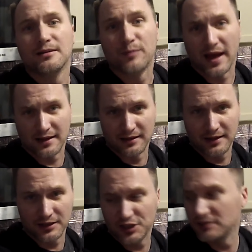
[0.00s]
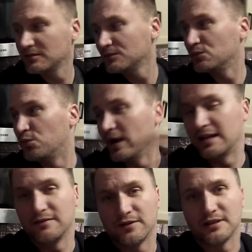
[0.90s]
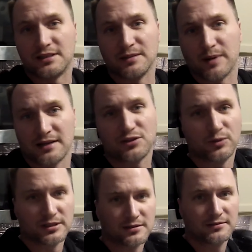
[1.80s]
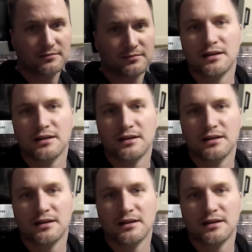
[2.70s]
Back in the kitchen, waiting for the teapot to whistle.